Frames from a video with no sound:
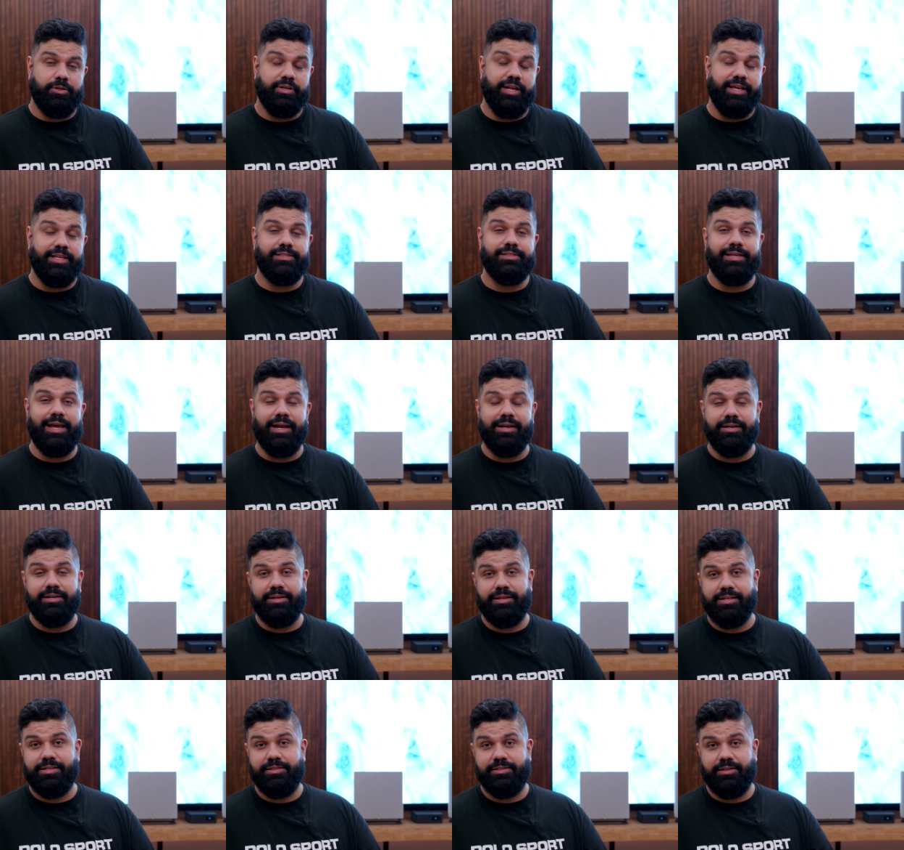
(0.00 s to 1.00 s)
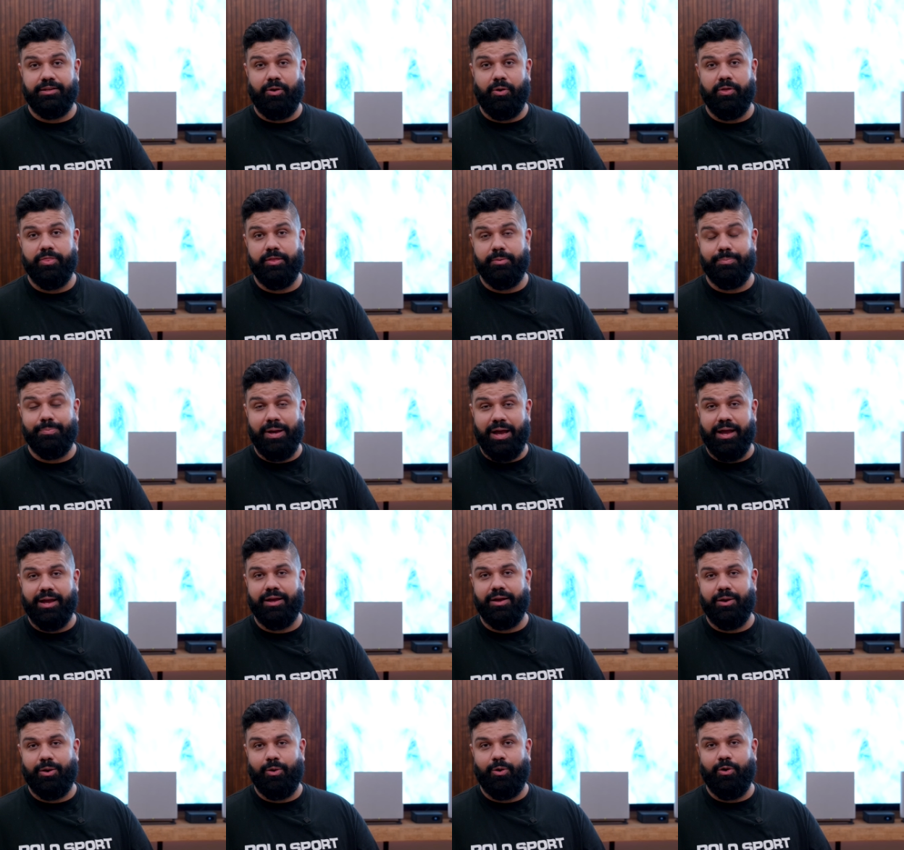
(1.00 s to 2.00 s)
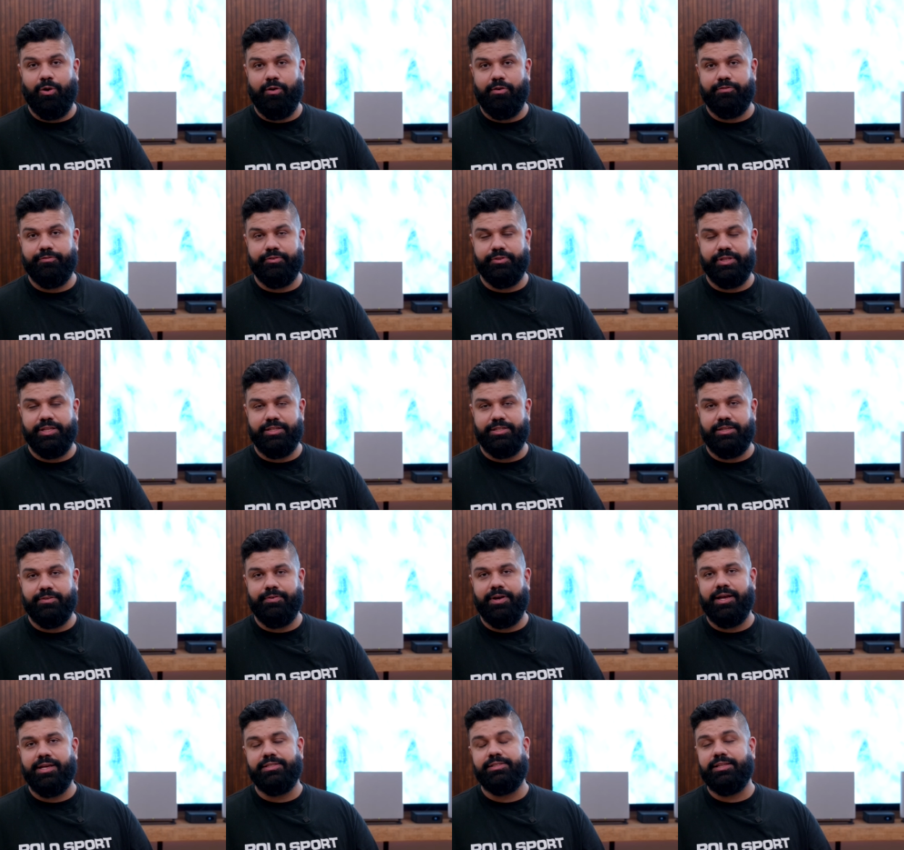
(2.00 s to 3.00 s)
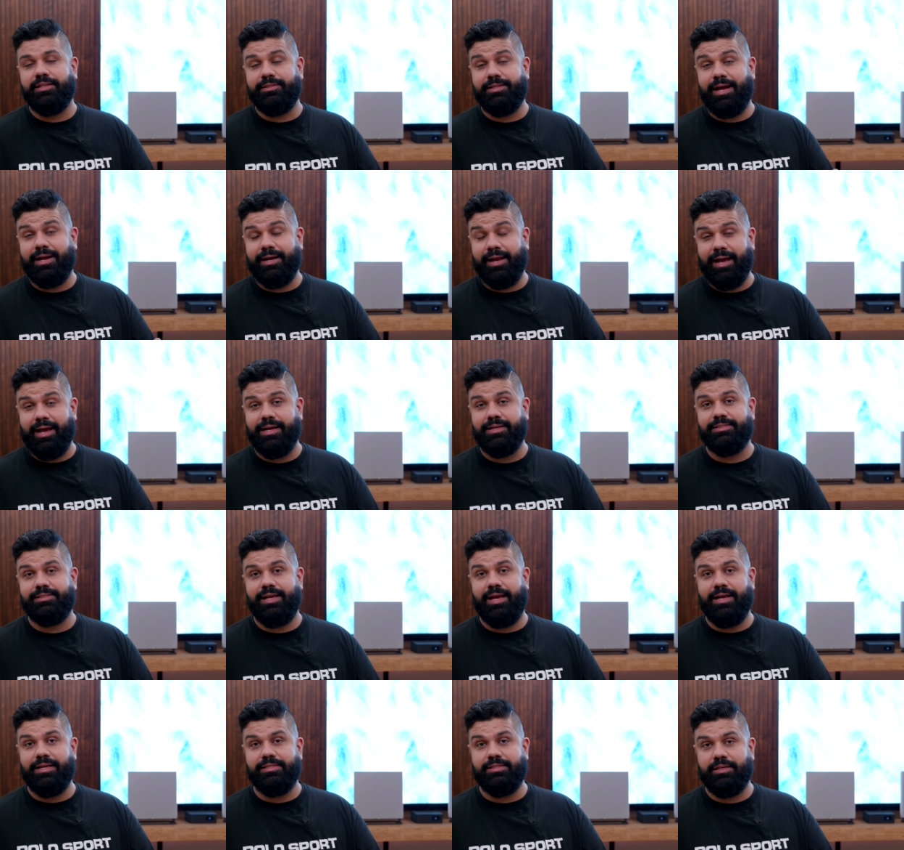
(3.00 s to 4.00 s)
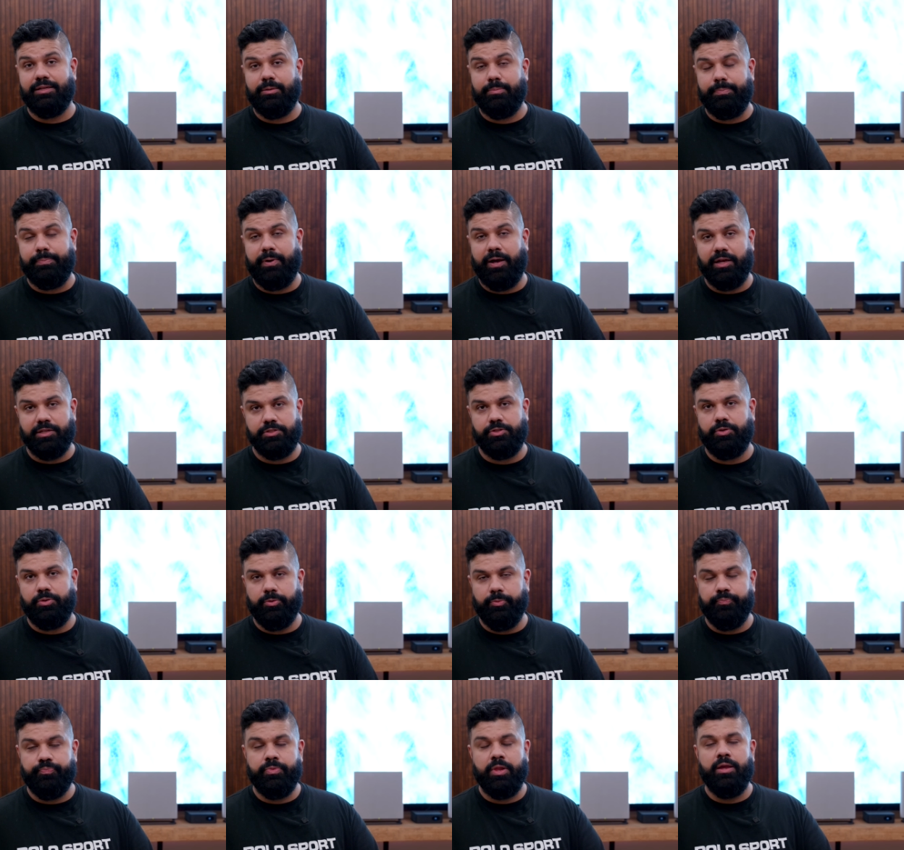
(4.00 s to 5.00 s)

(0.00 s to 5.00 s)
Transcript: today's standards on the back of this device that acts as a pass-through.